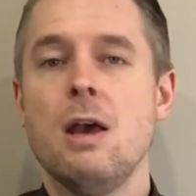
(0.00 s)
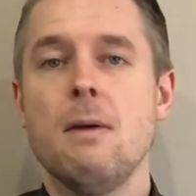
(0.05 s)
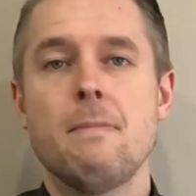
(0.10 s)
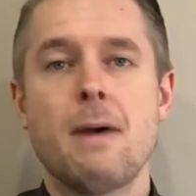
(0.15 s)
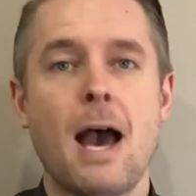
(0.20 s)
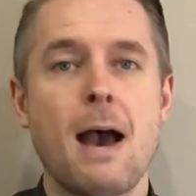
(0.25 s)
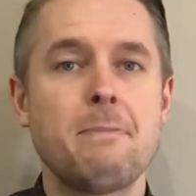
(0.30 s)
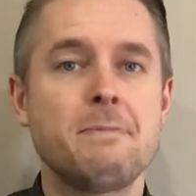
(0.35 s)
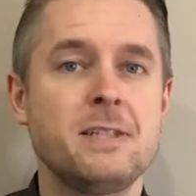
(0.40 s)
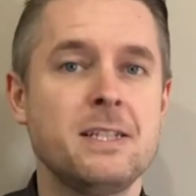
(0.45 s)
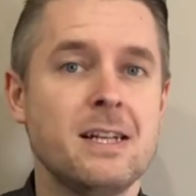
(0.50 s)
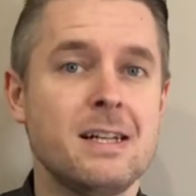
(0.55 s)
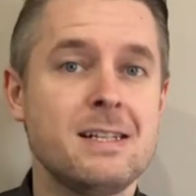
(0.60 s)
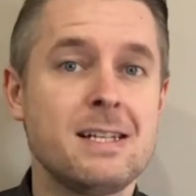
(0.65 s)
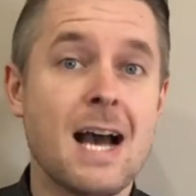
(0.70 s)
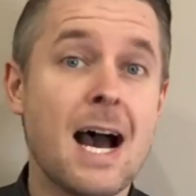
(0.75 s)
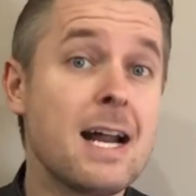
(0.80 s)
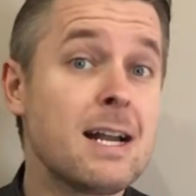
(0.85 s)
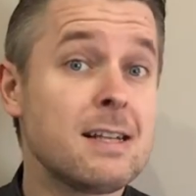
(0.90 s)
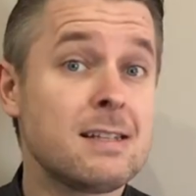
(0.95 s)
perhaps in a
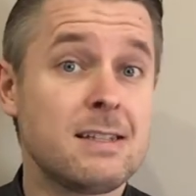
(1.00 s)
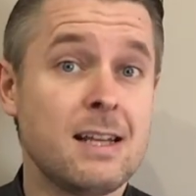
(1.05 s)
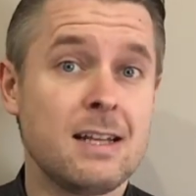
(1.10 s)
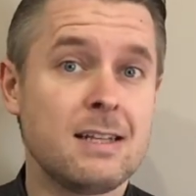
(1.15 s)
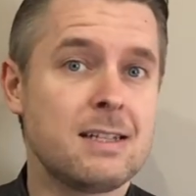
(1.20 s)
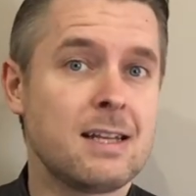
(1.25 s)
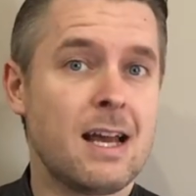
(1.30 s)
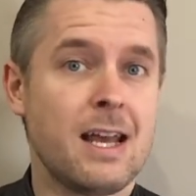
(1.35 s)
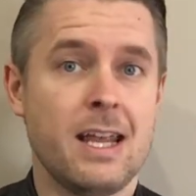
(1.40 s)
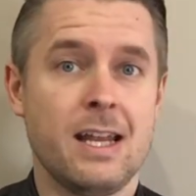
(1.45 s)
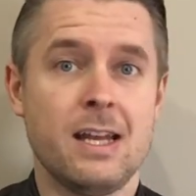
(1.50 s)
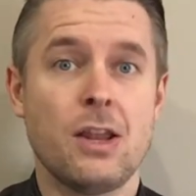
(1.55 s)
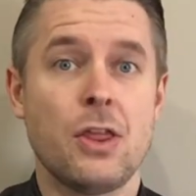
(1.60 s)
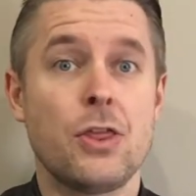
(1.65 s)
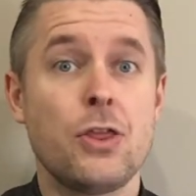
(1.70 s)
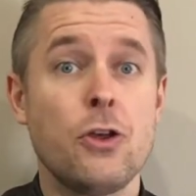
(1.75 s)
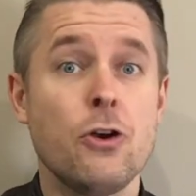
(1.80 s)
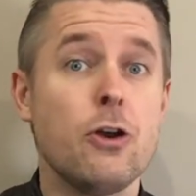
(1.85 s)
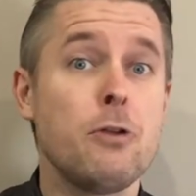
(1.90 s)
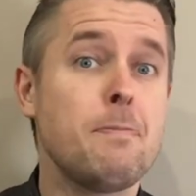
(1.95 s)
data center, in a
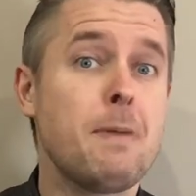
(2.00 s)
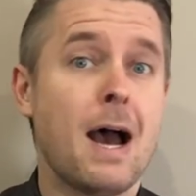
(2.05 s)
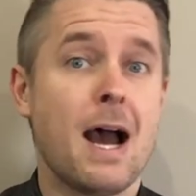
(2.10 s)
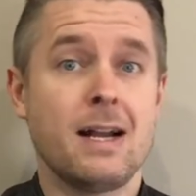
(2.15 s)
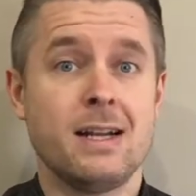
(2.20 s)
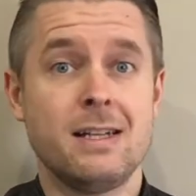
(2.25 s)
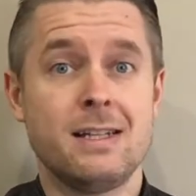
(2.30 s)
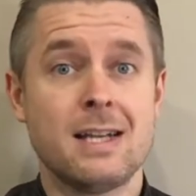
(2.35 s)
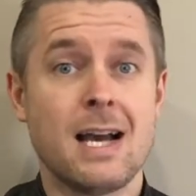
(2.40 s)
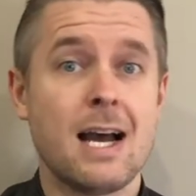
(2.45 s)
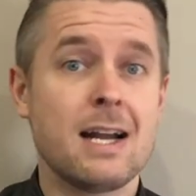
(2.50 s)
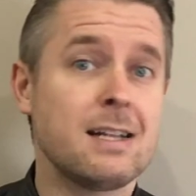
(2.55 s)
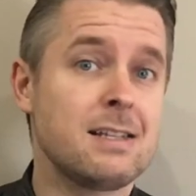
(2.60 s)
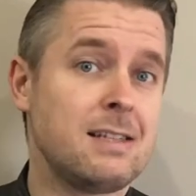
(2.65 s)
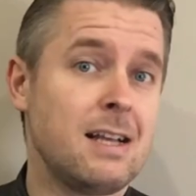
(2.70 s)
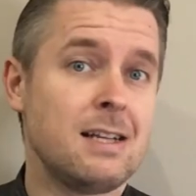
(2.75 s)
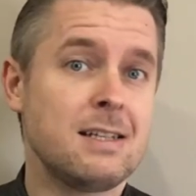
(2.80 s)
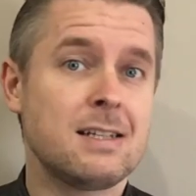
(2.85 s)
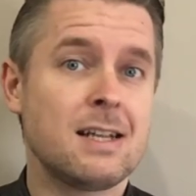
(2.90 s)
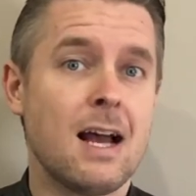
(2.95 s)
third-party data
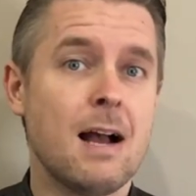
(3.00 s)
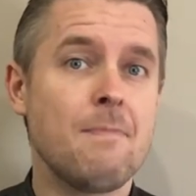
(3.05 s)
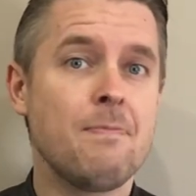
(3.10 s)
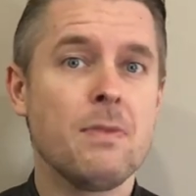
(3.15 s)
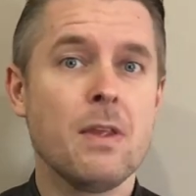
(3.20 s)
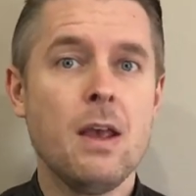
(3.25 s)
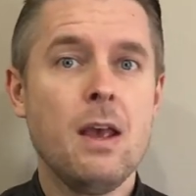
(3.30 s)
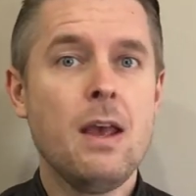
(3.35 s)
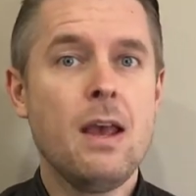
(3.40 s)
center,